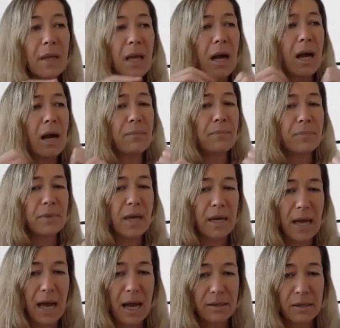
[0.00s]

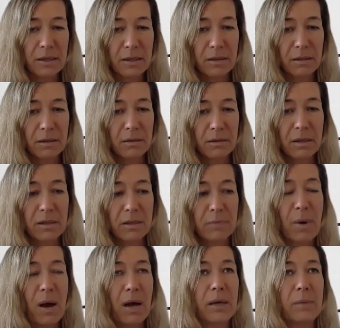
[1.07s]
that has this
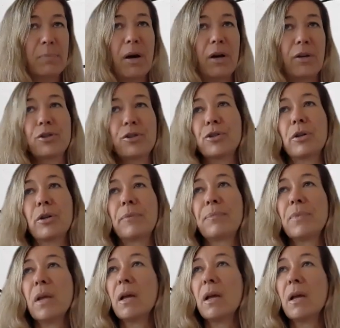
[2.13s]
body posture.